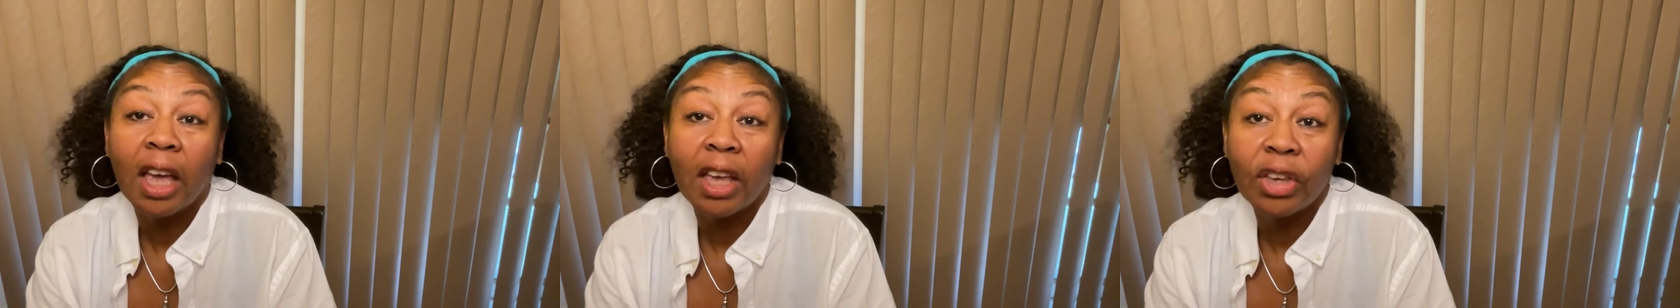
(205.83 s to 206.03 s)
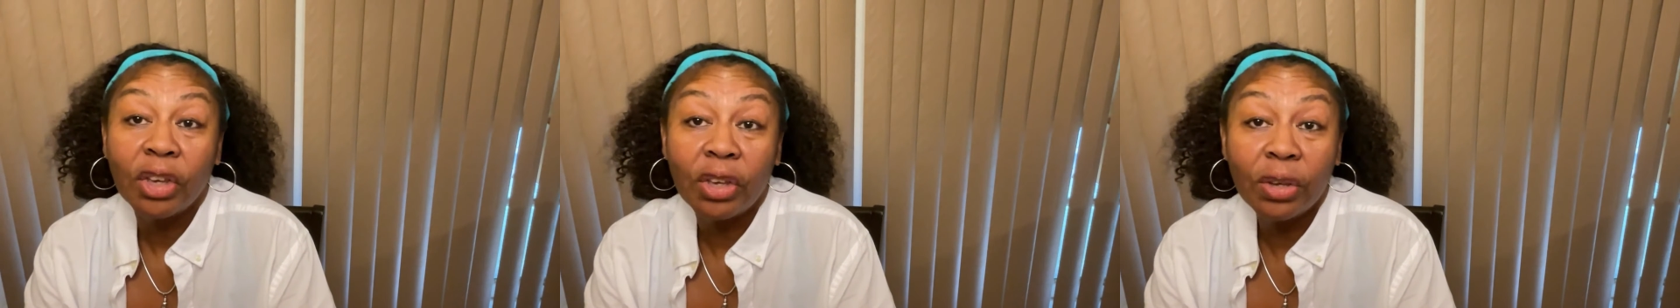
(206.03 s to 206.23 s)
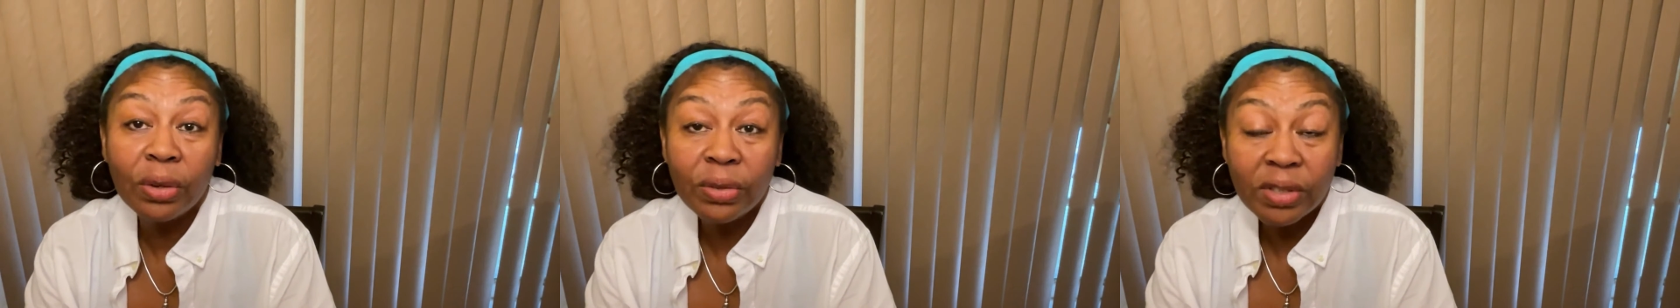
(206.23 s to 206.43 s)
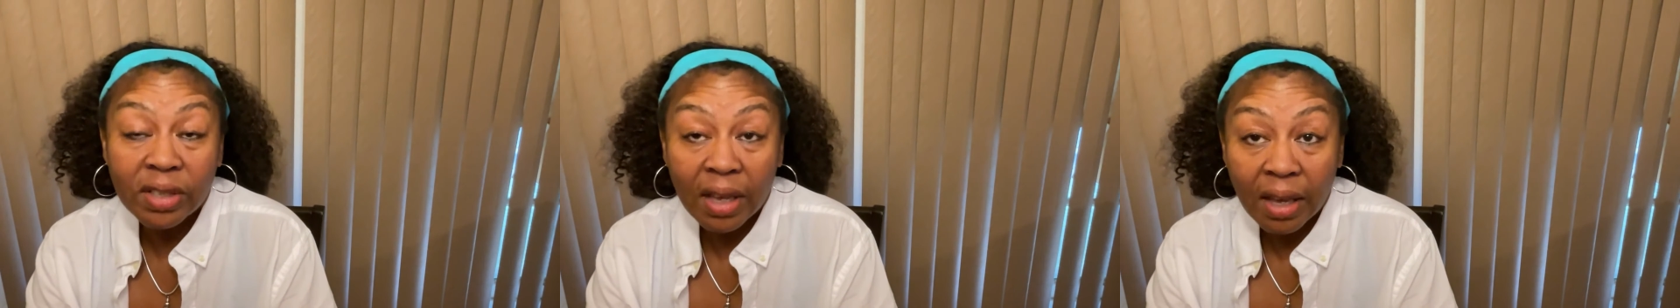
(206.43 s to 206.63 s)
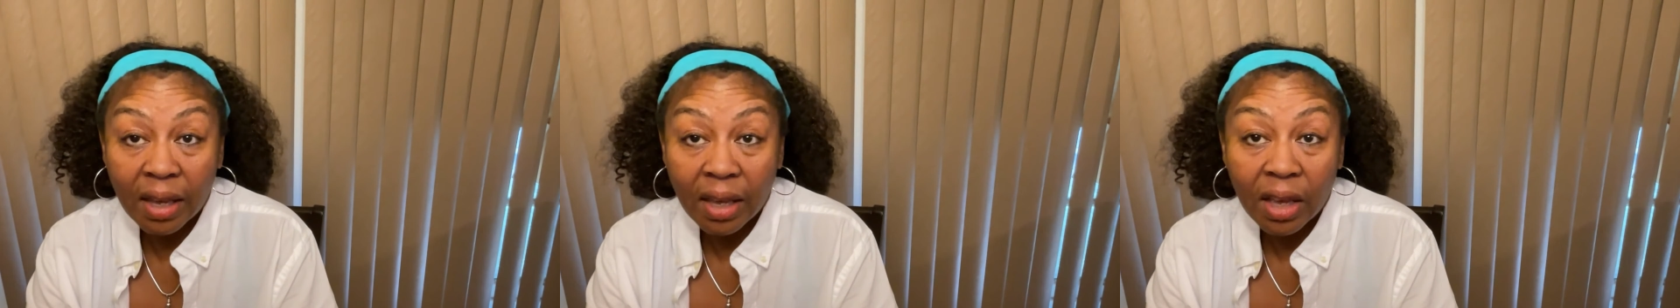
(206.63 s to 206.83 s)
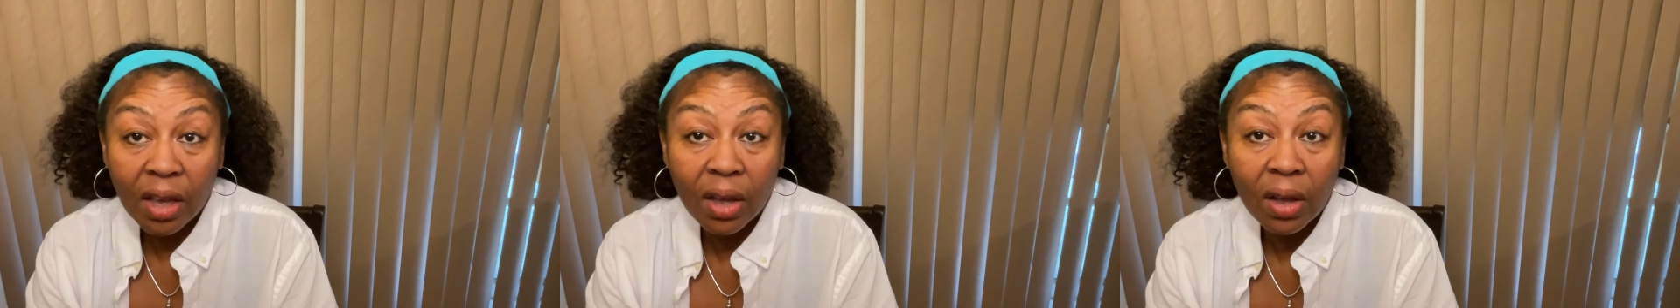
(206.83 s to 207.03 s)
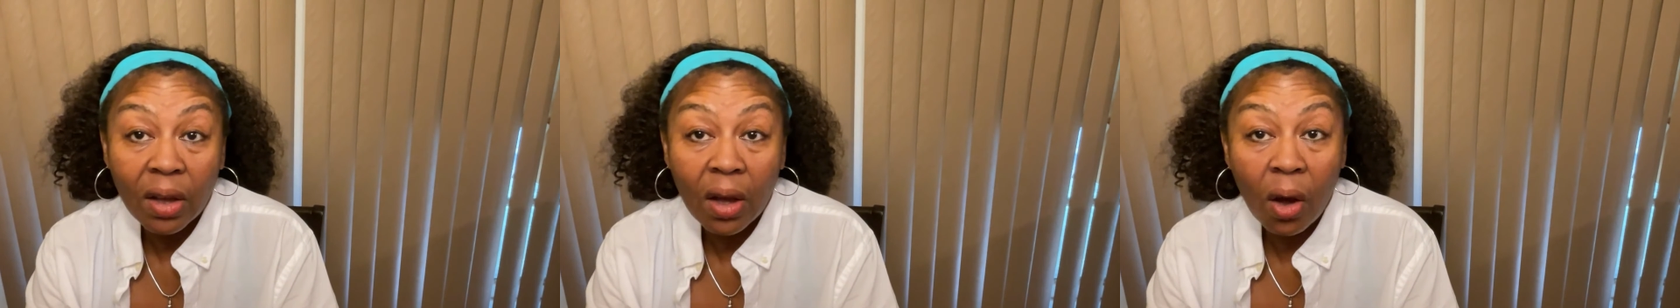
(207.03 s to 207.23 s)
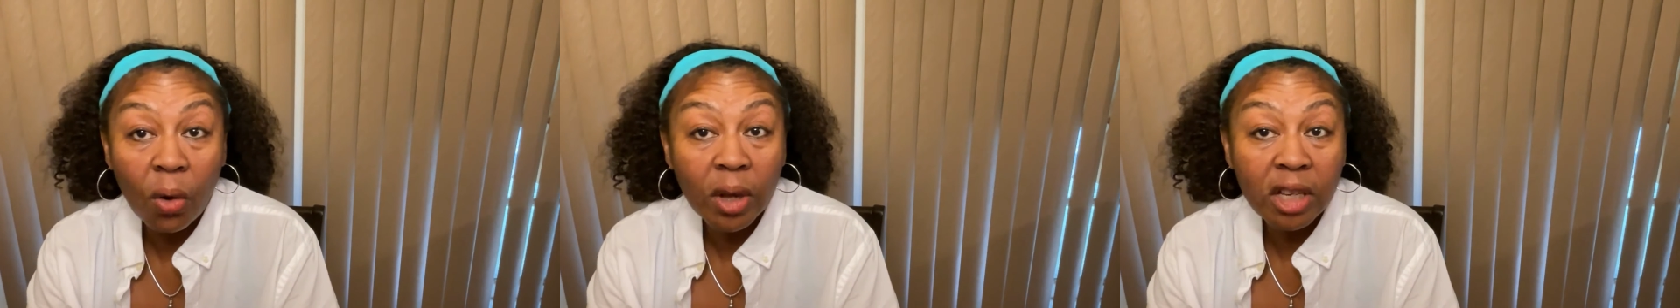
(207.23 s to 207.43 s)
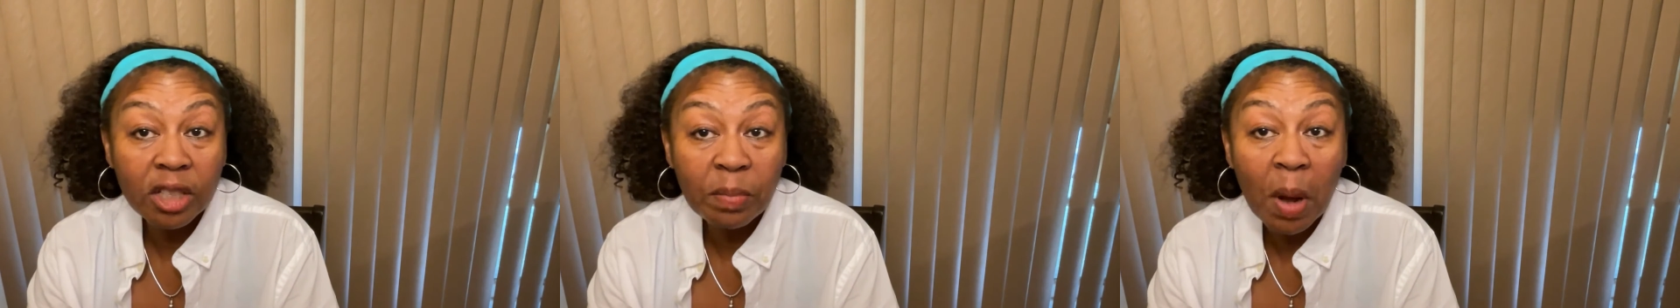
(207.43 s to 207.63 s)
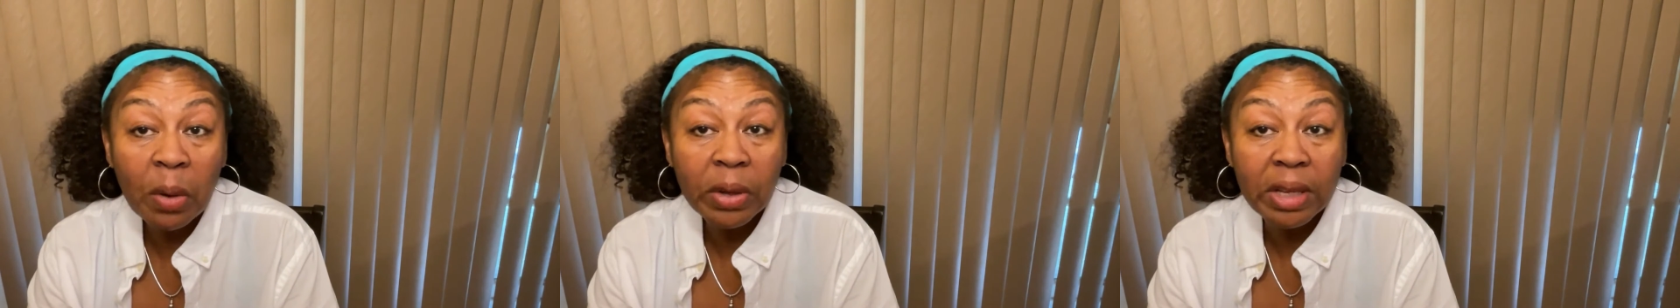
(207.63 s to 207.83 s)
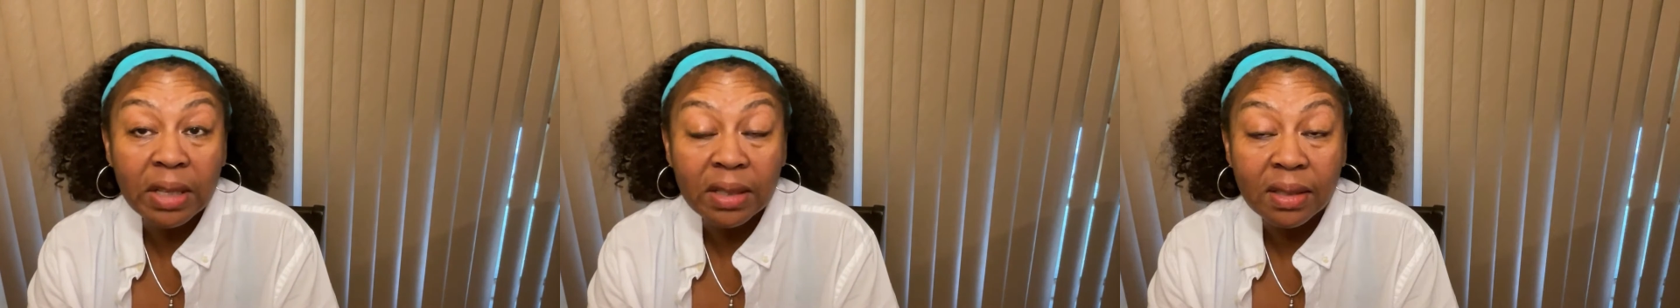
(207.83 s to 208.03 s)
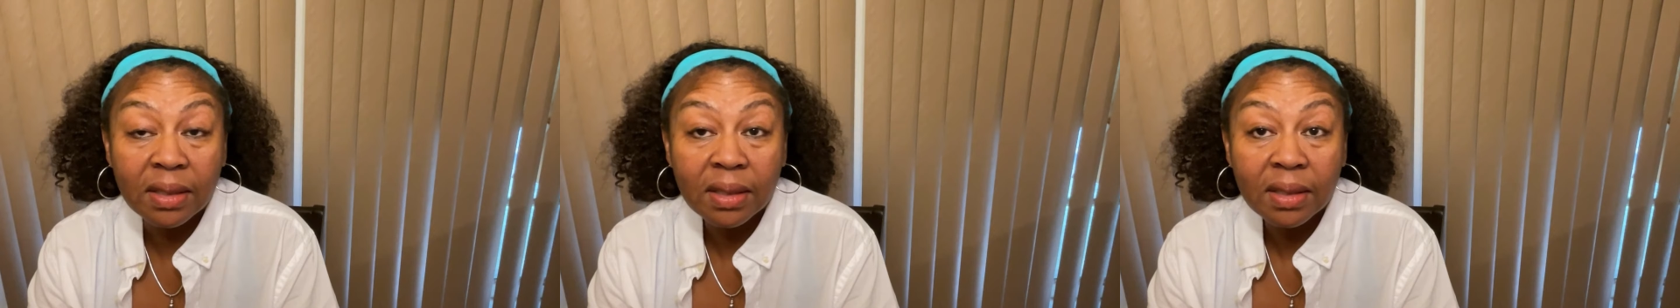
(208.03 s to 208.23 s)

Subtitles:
You say, hocus pocus.